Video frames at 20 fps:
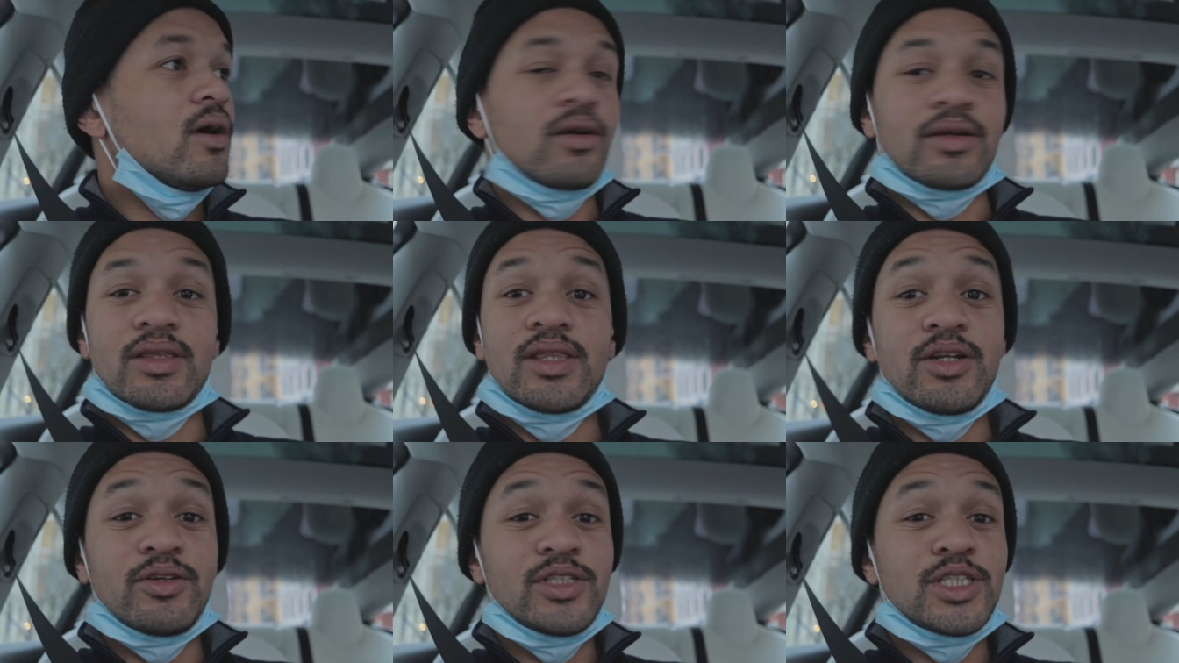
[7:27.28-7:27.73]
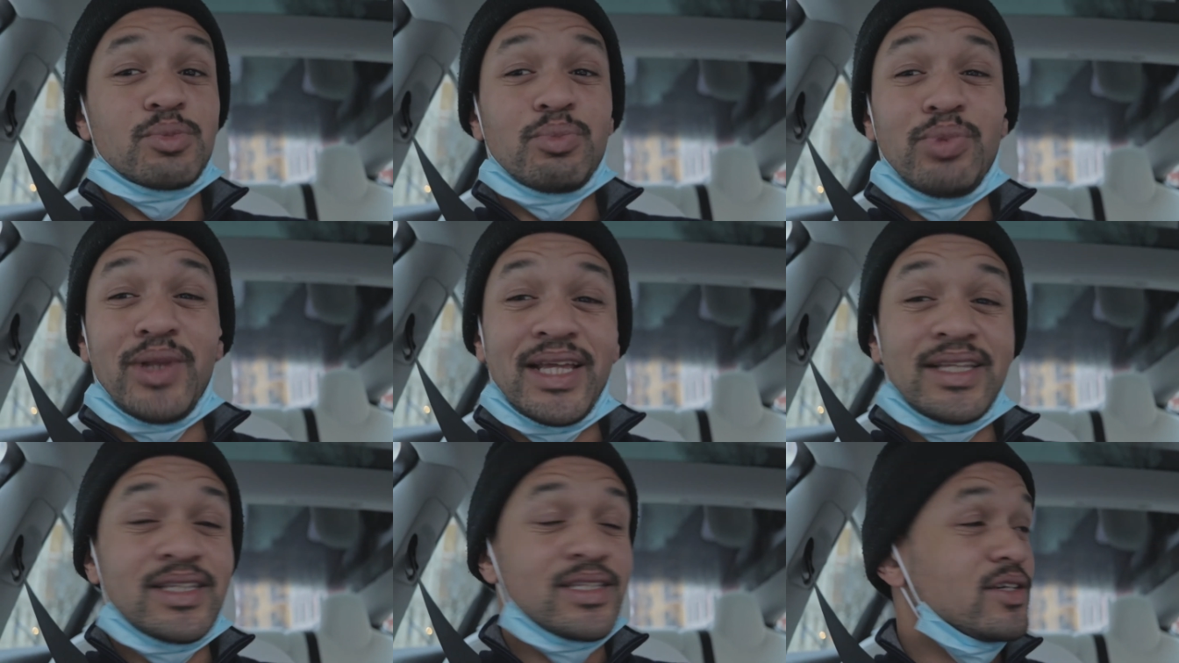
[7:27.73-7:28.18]
Okay, there is
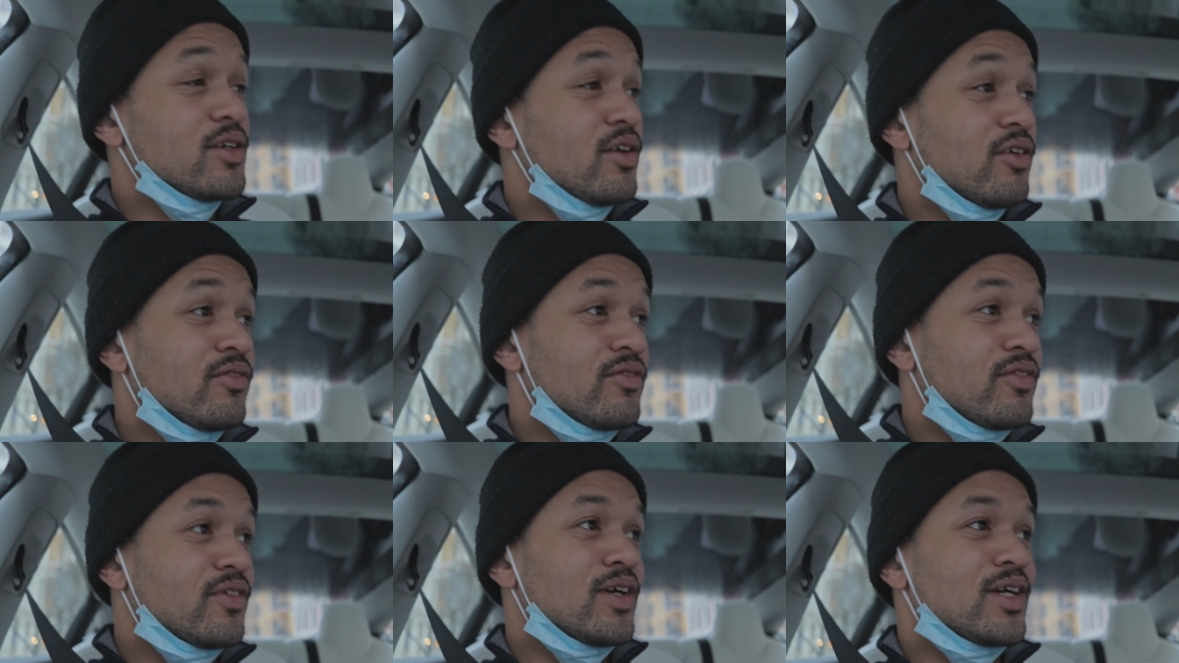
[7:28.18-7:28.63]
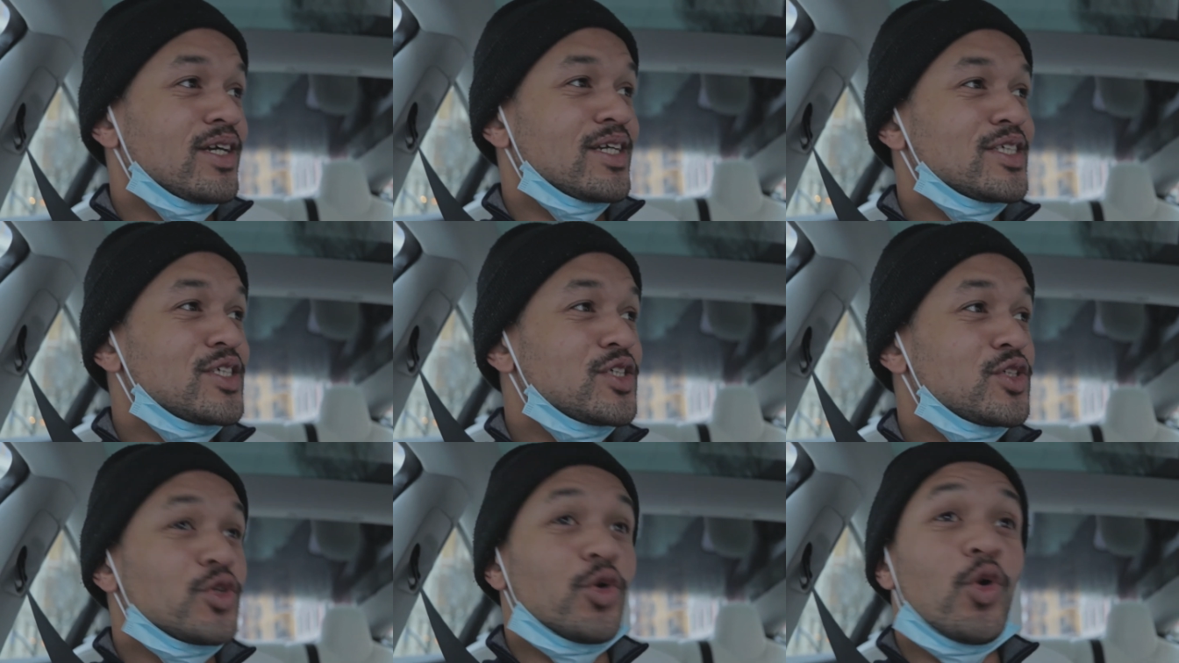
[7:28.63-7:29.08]
plenty of uh,
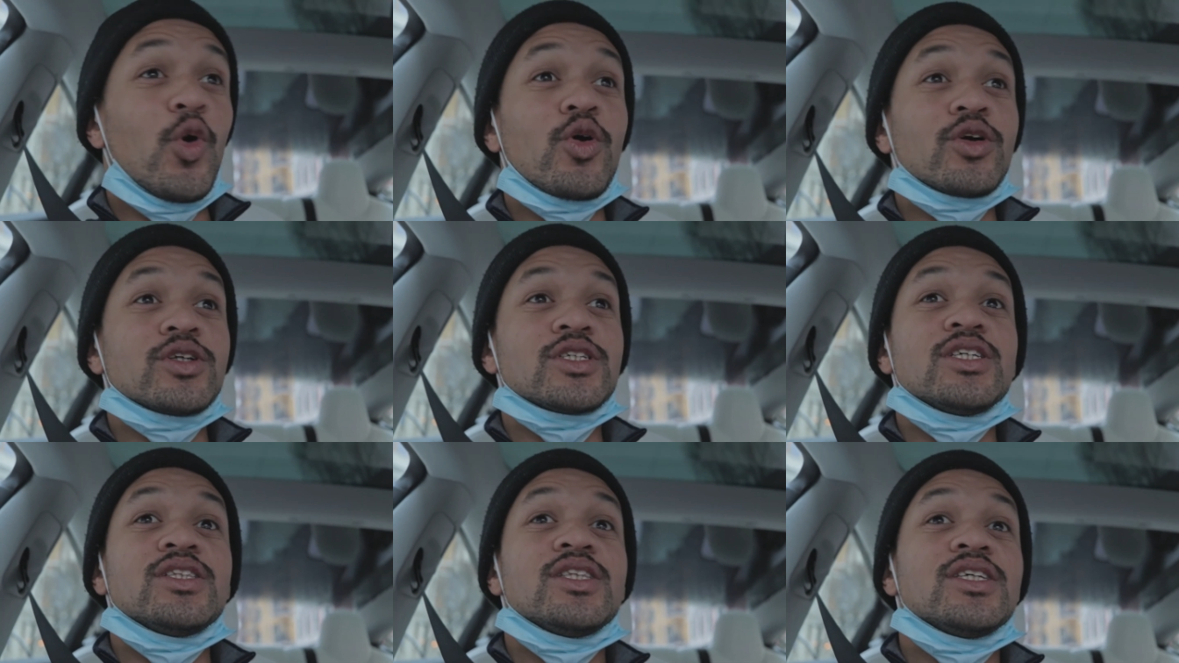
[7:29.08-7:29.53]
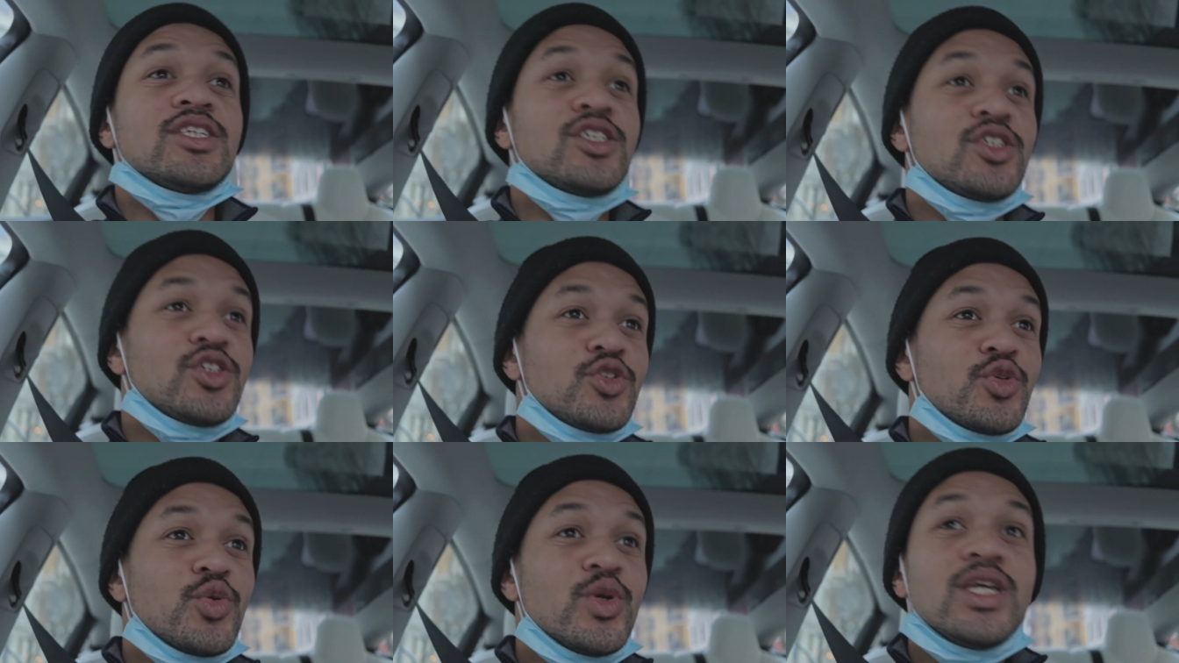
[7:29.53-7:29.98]
stores in this
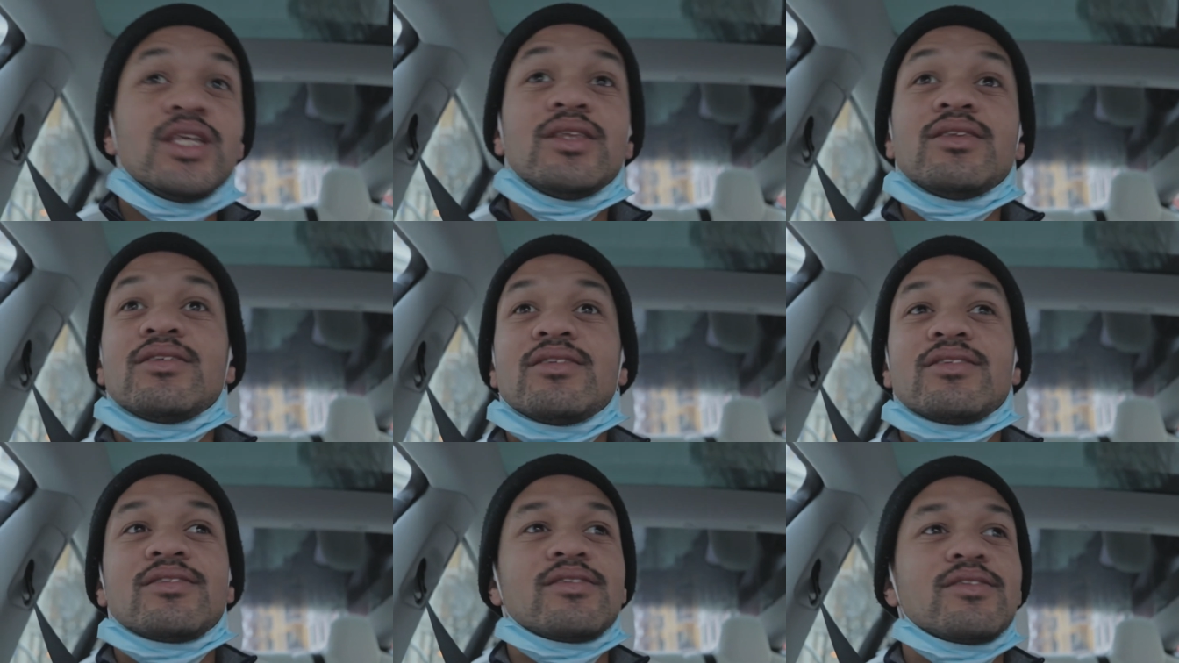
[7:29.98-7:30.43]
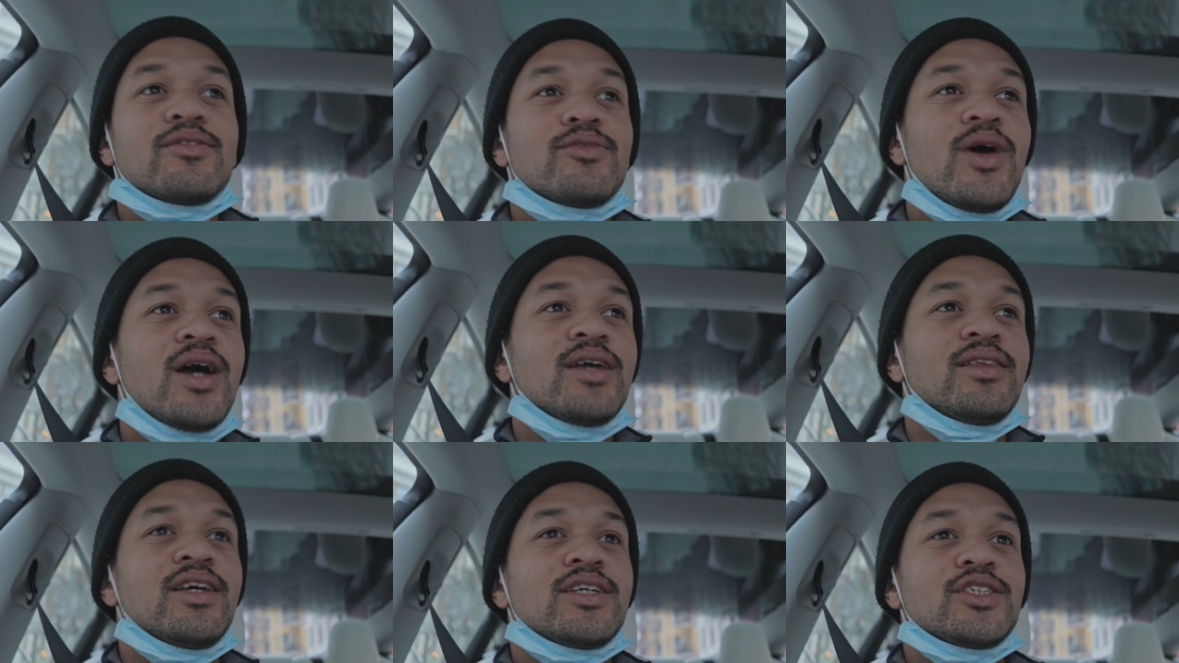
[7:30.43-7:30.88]
street
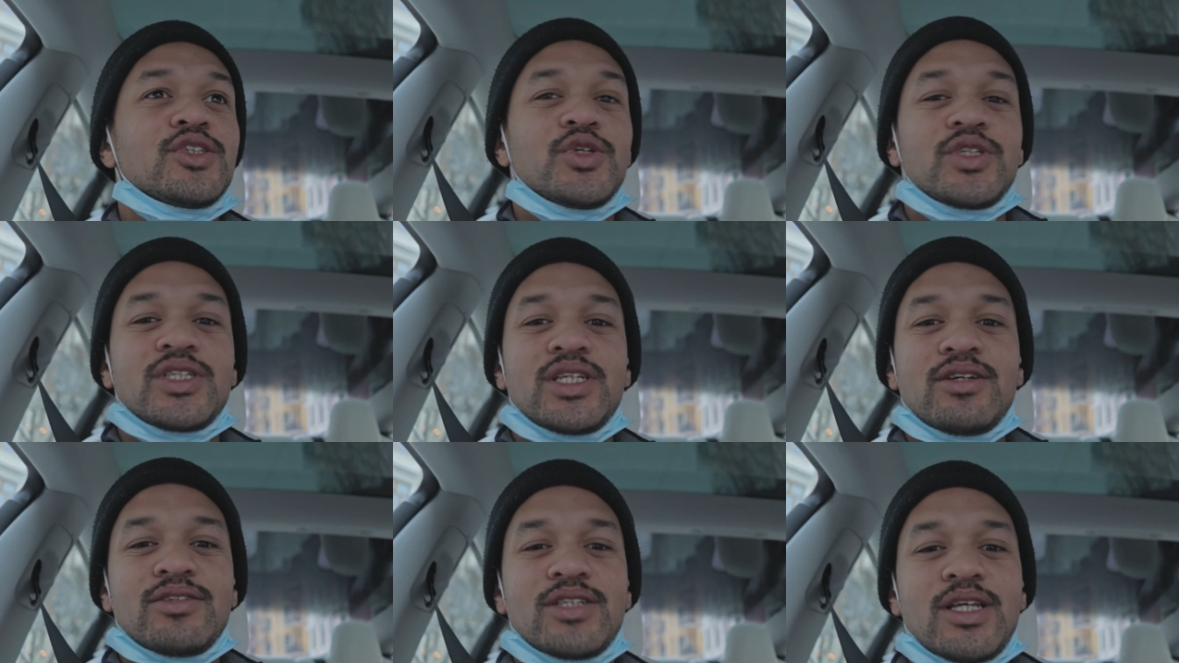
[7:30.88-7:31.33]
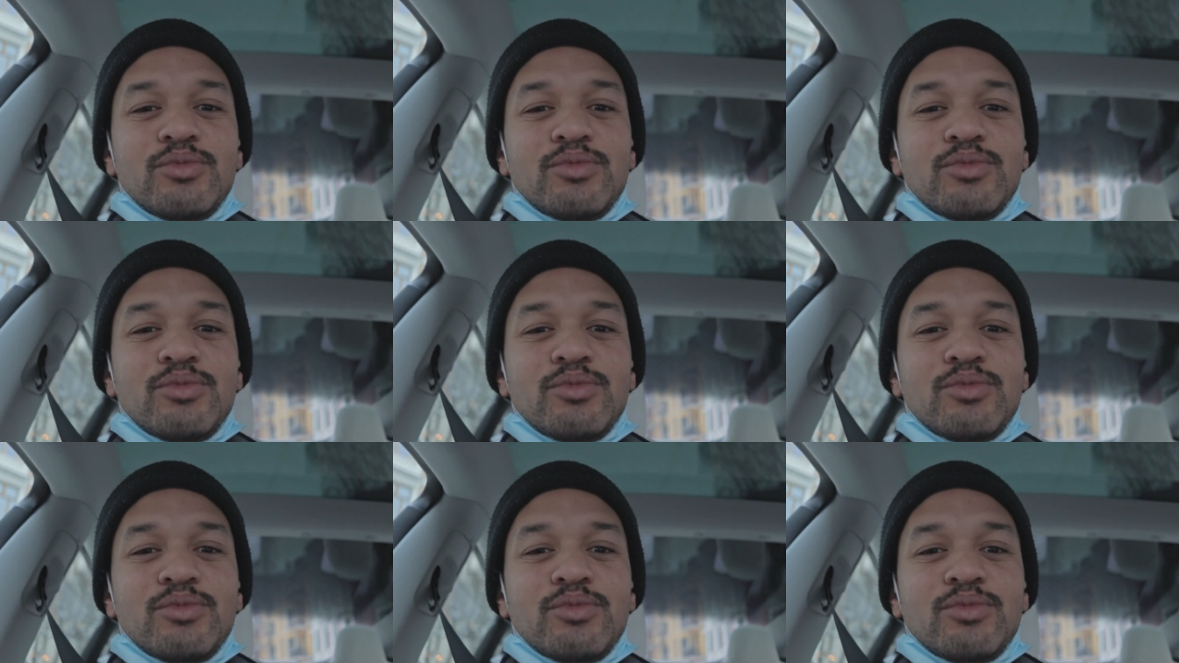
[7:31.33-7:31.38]
right next to us here,